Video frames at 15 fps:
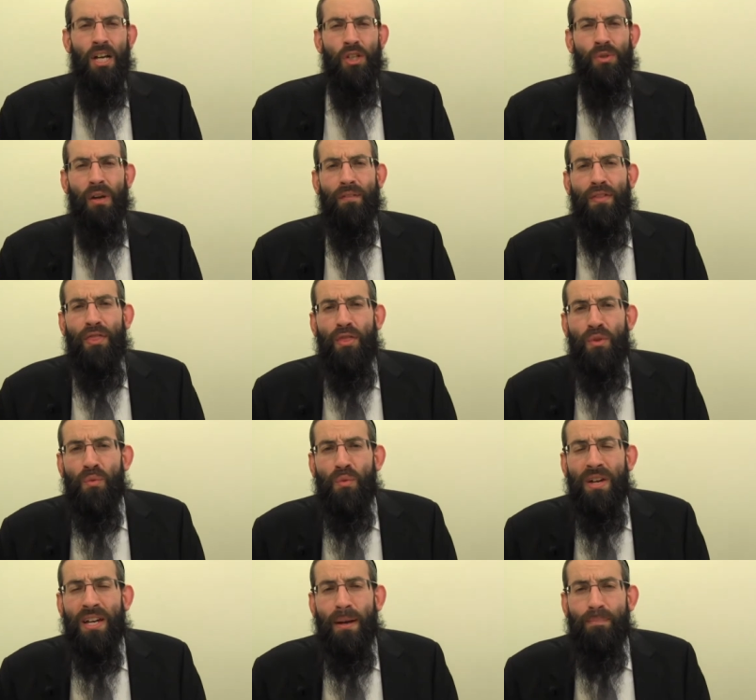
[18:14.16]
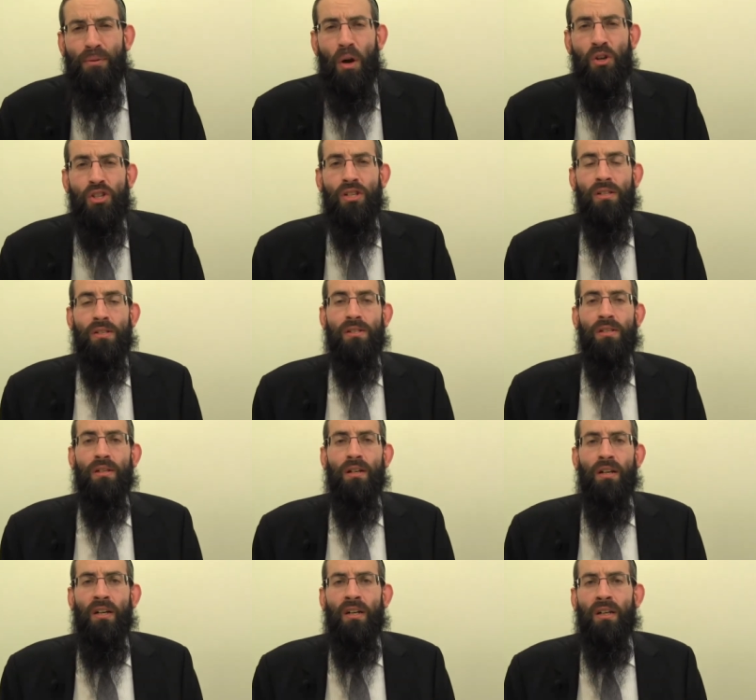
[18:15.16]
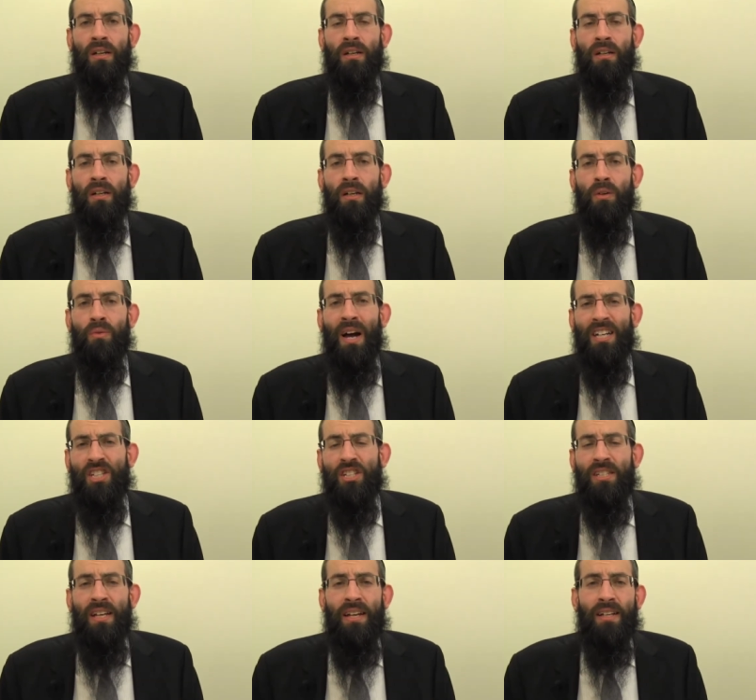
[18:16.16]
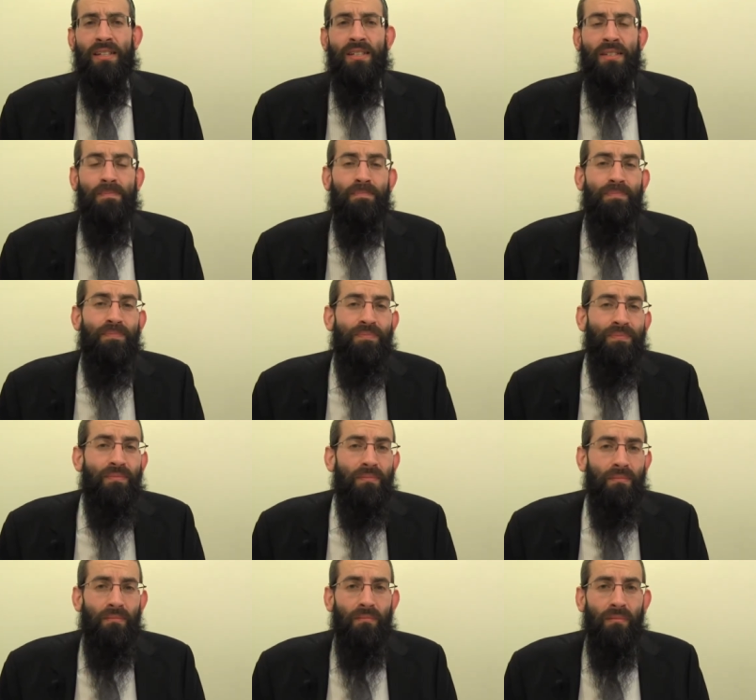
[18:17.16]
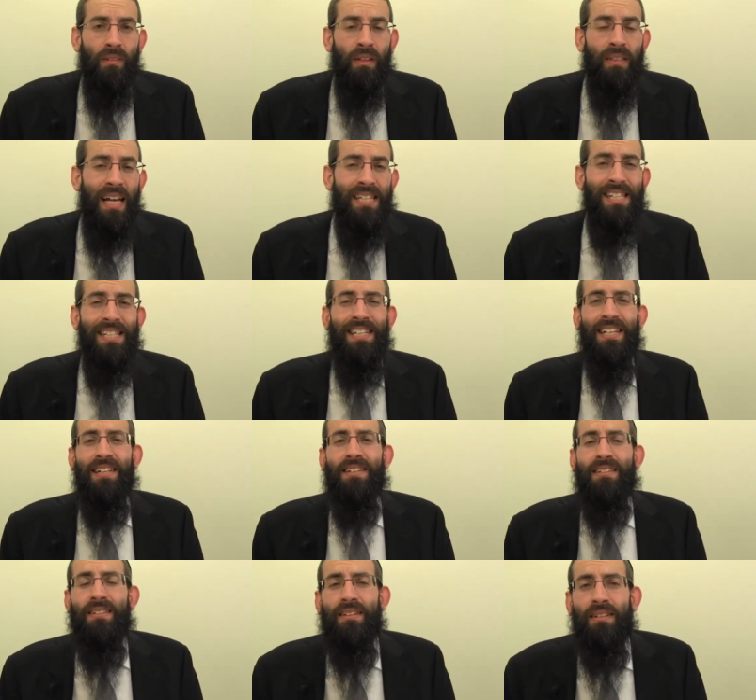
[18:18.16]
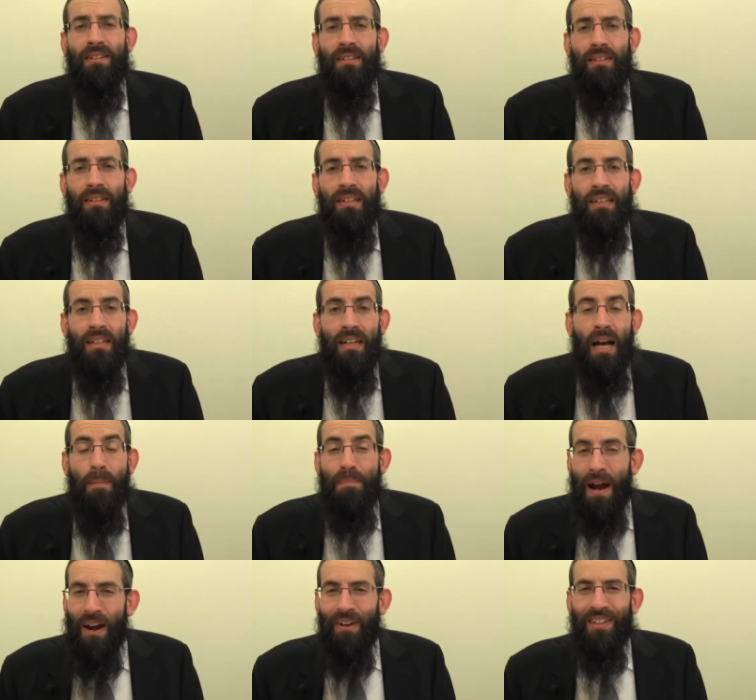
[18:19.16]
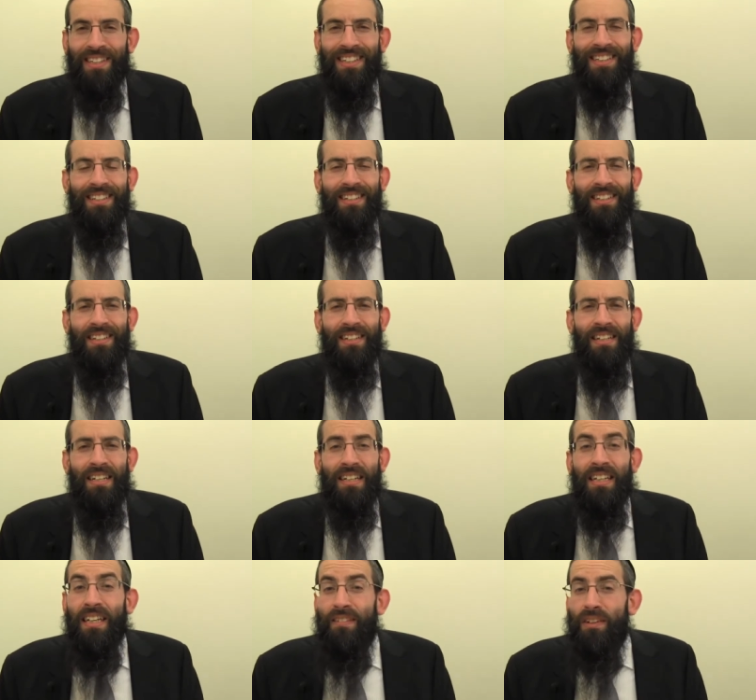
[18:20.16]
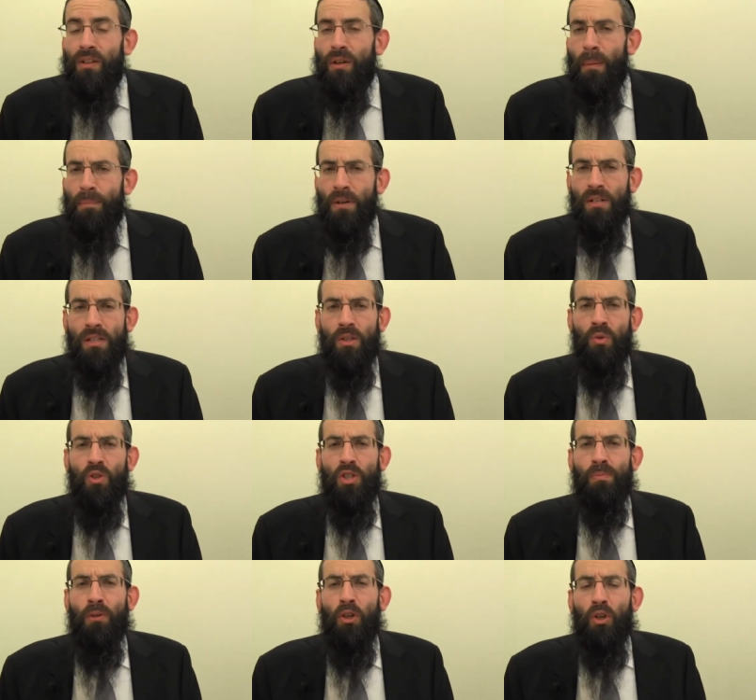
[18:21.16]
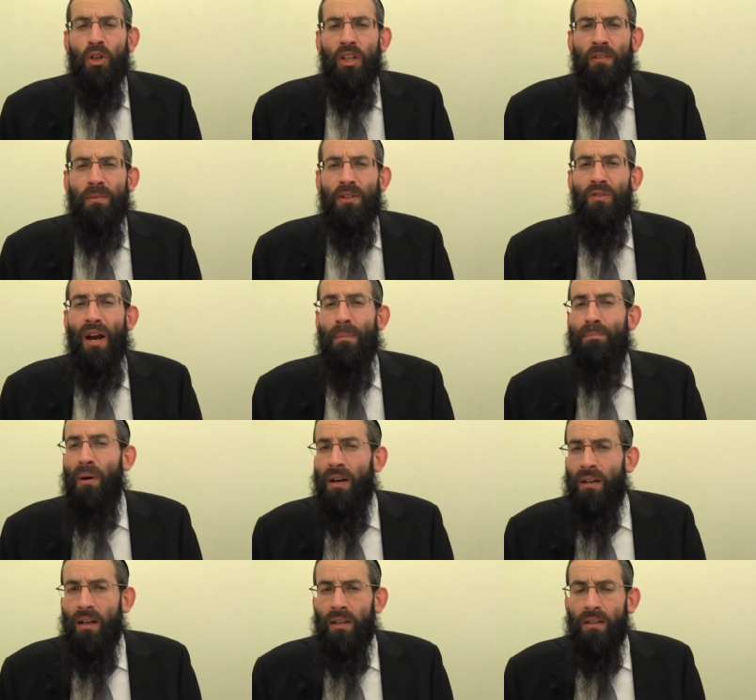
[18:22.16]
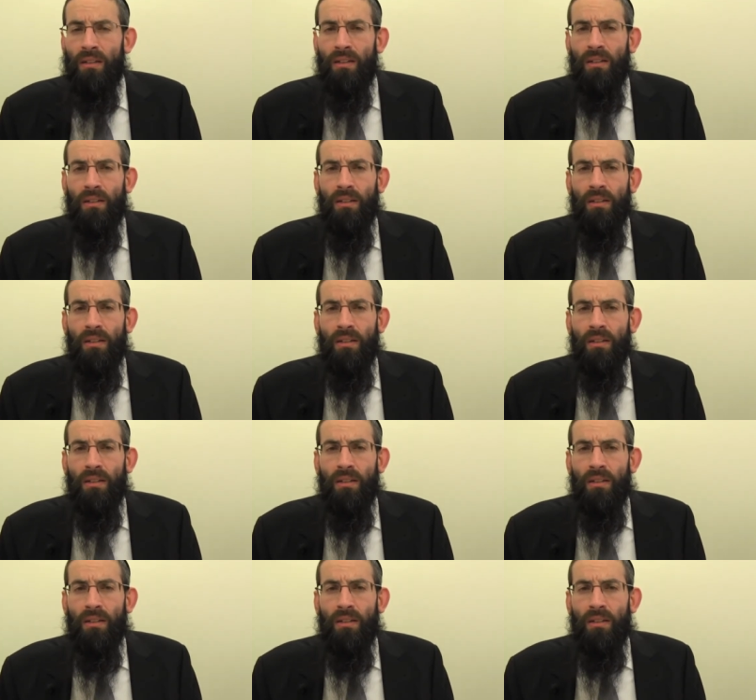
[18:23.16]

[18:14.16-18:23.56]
So you have three approaches. Rashi says, yes indeed, apparently, even a person who is mechuyev midrabanan,